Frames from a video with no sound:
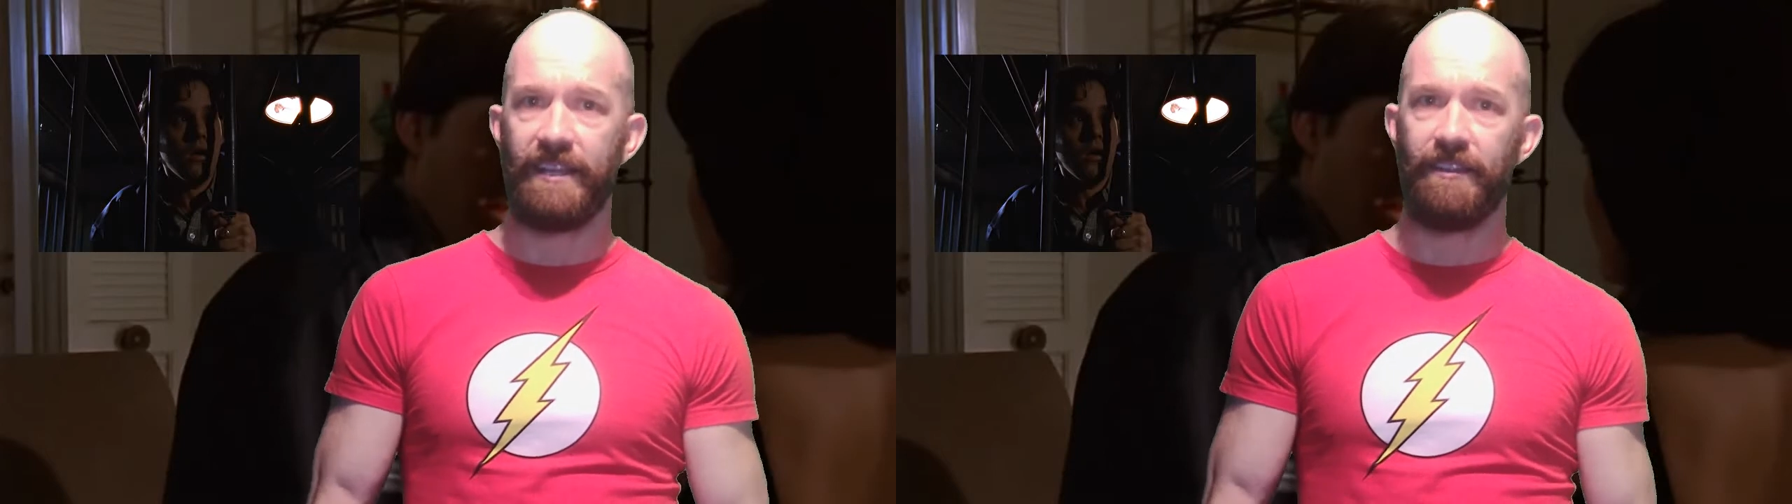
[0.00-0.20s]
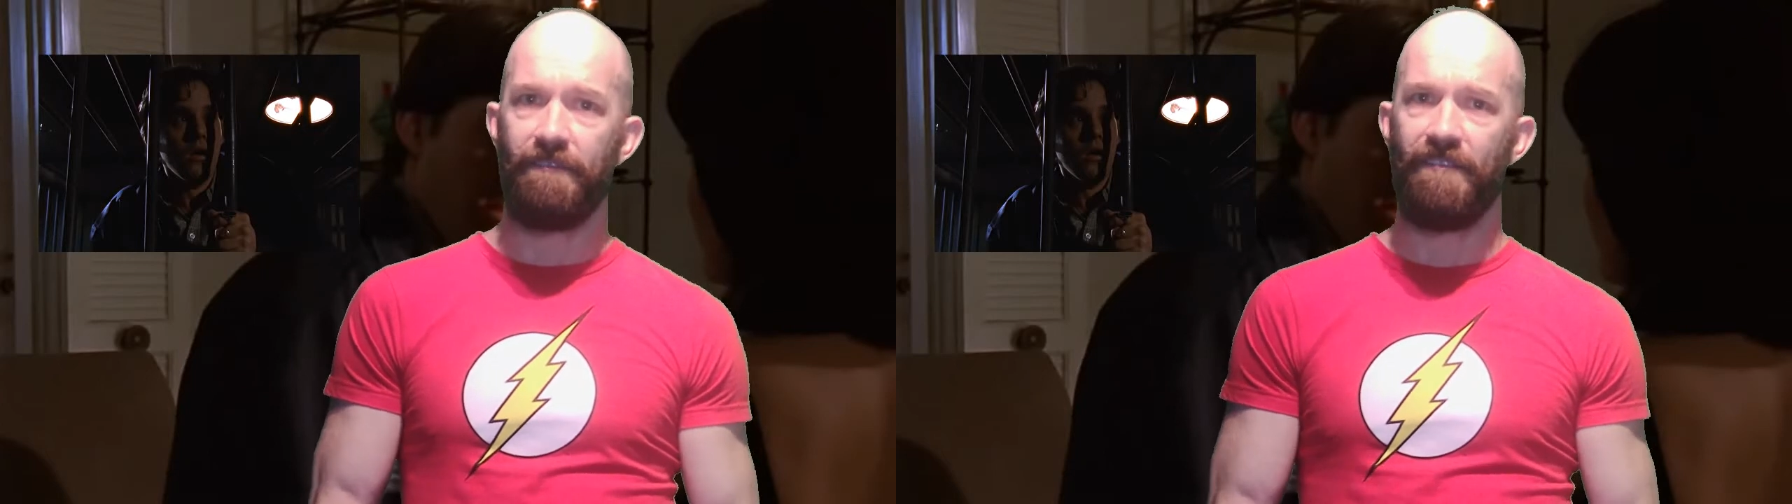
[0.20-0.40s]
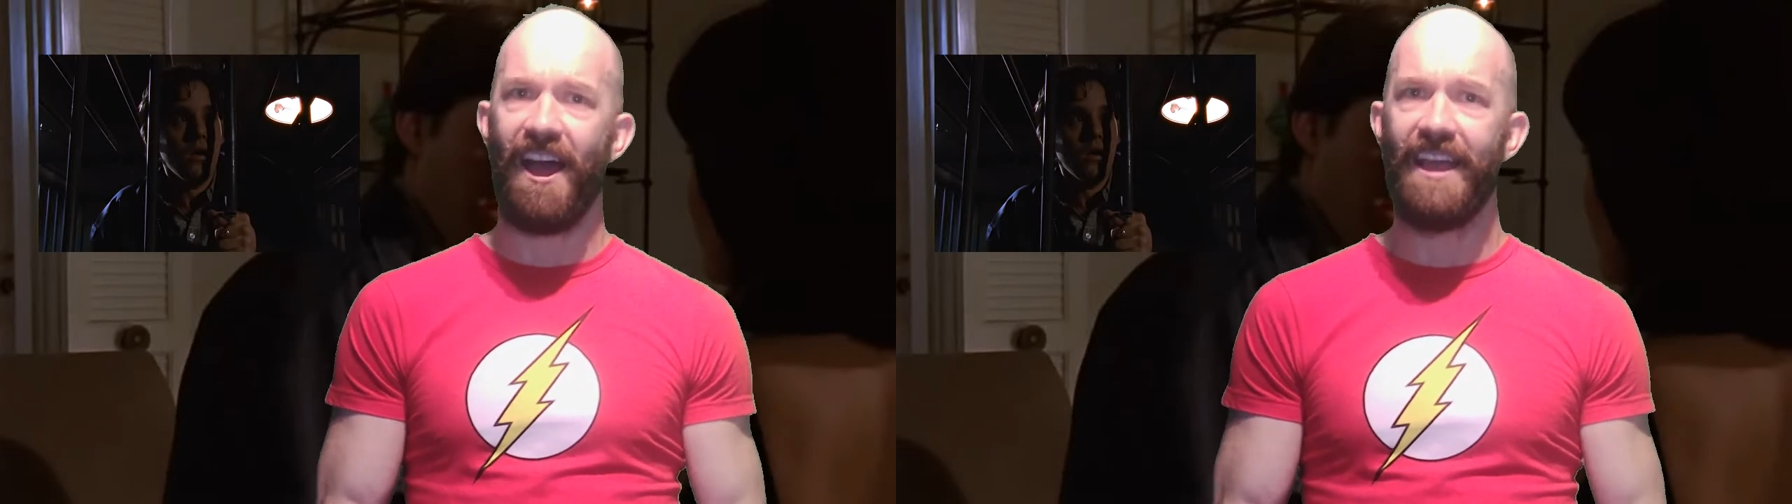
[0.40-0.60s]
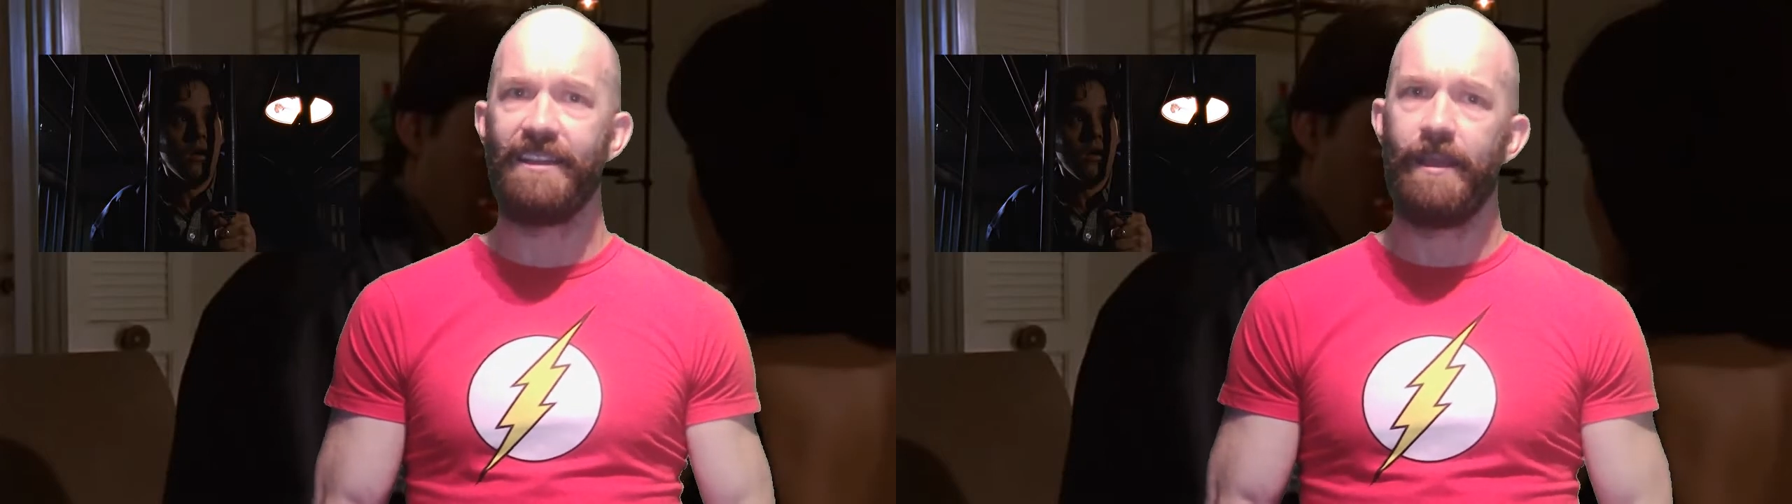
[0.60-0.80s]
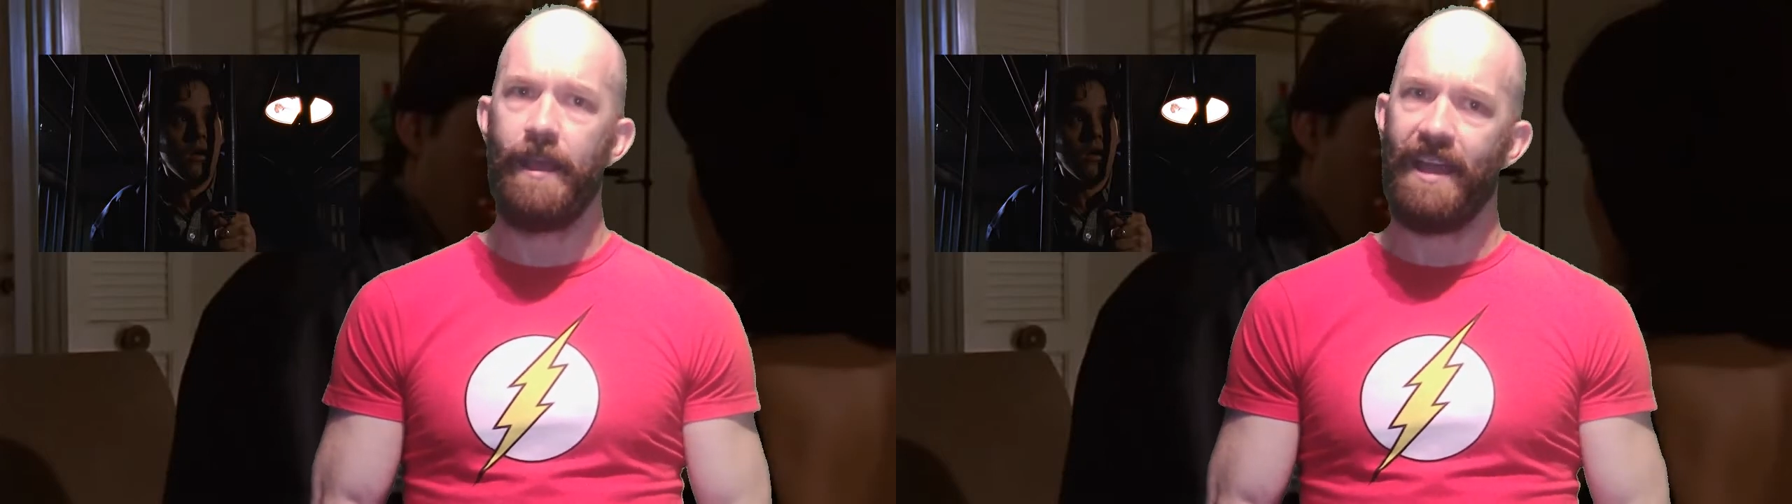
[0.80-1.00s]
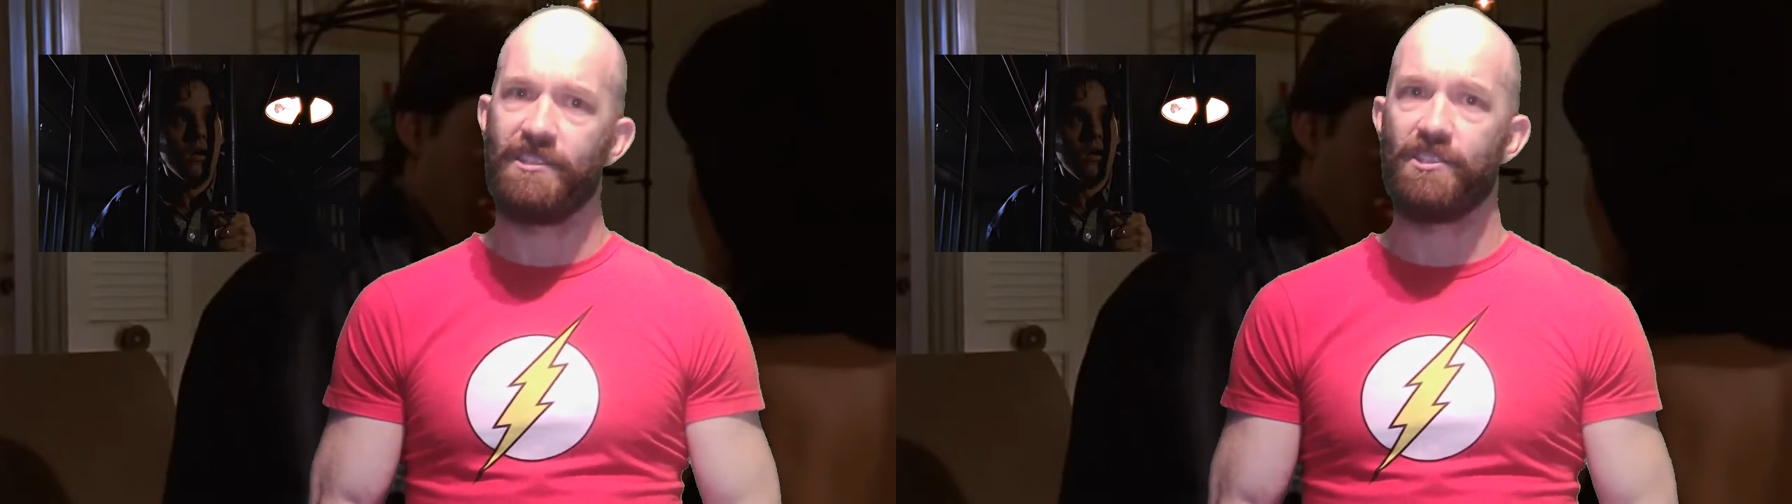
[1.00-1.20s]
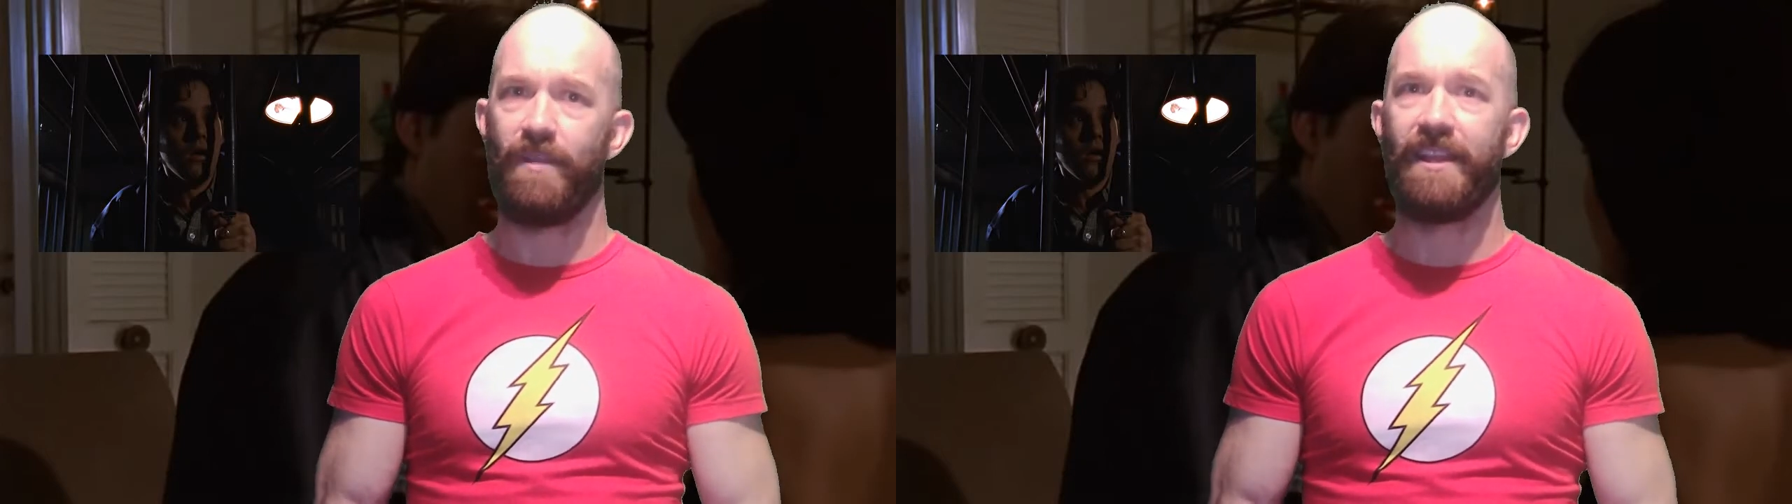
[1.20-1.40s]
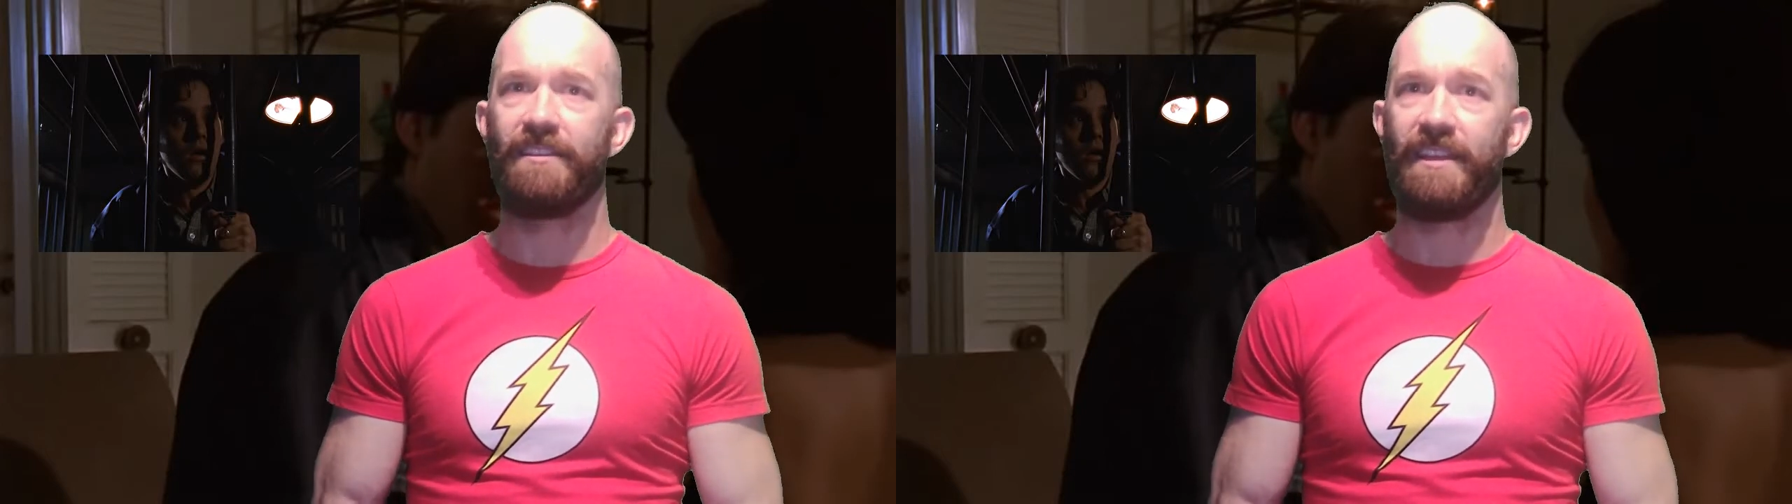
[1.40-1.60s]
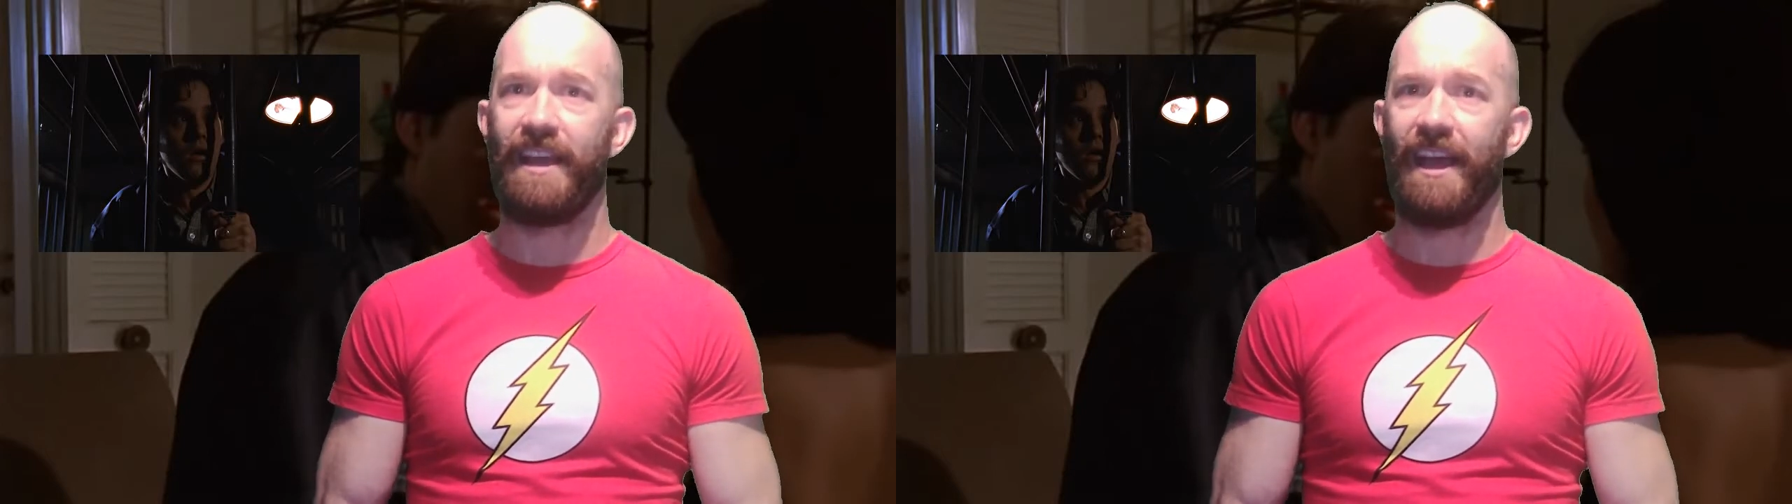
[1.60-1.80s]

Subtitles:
in the fight, and strength